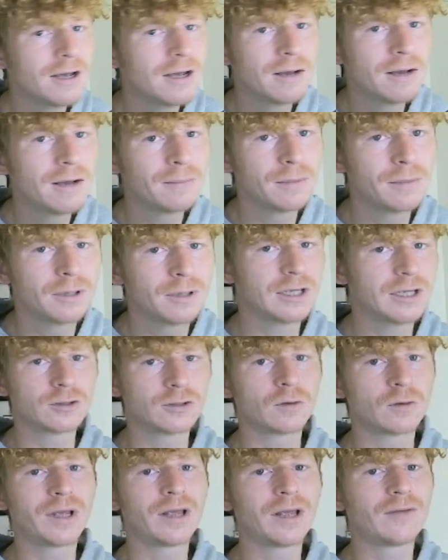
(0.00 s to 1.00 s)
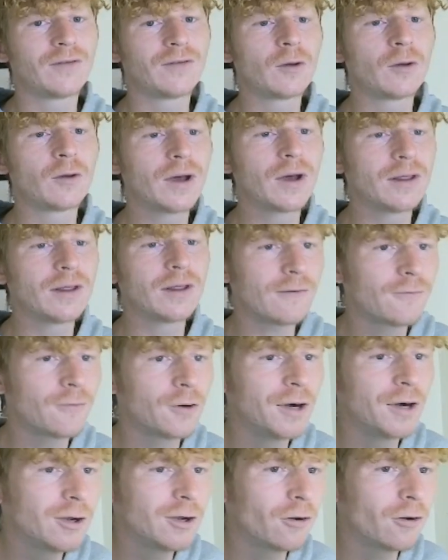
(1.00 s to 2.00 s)
because it doesn't want to be giving away that free
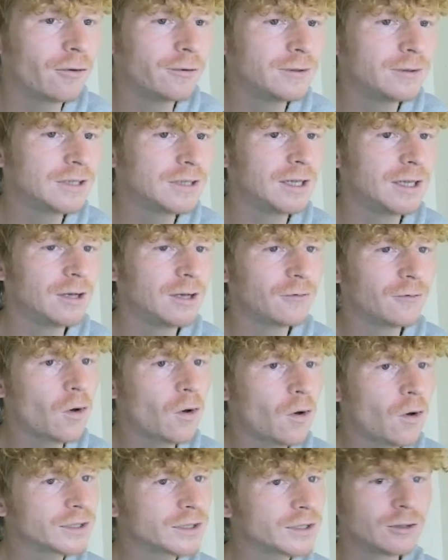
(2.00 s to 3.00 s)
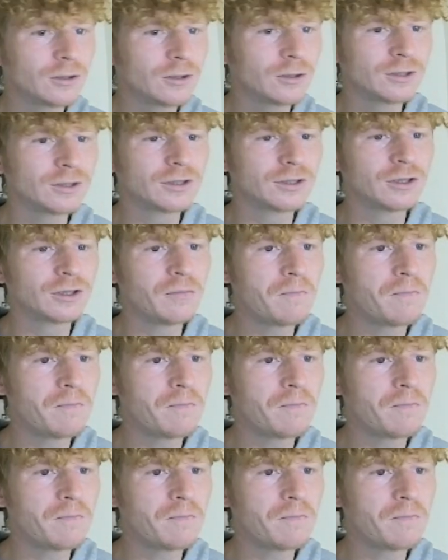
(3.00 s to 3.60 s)
currency. Of course it doesn't.